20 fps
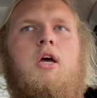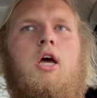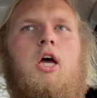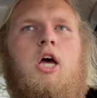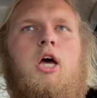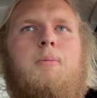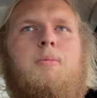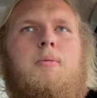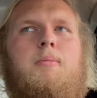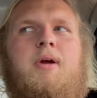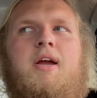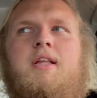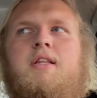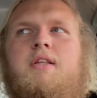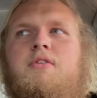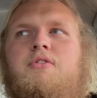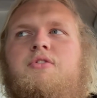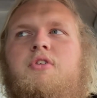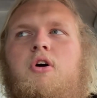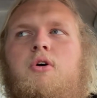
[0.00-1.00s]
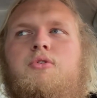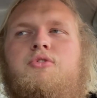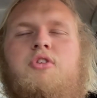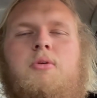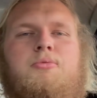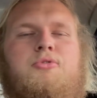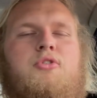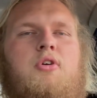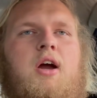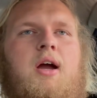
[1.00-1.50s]
But mainly so
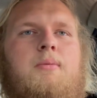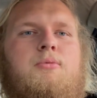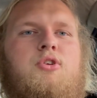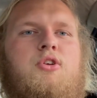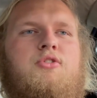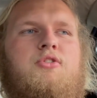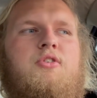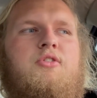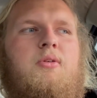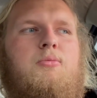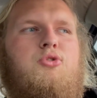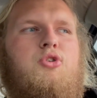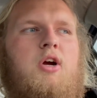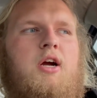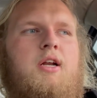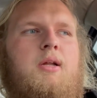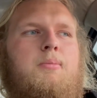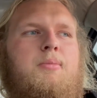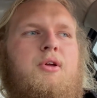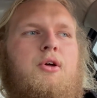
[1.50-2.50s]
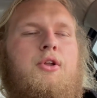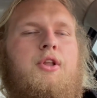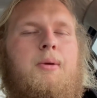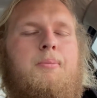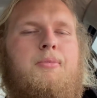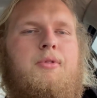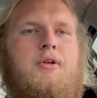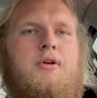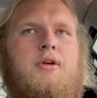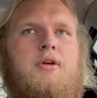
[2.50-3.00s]
subscribe, just because I'm trying to build
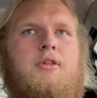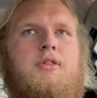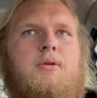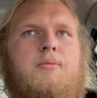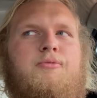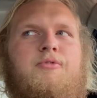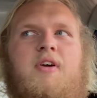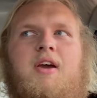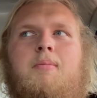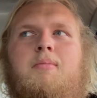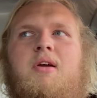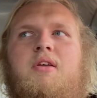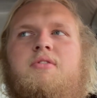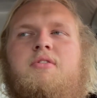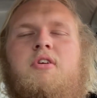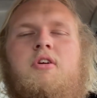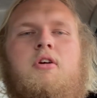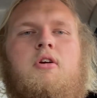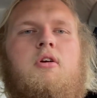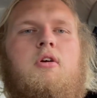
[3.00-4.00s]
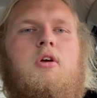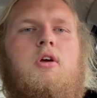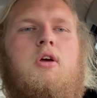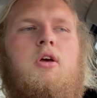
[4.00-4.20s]
up the fan base here.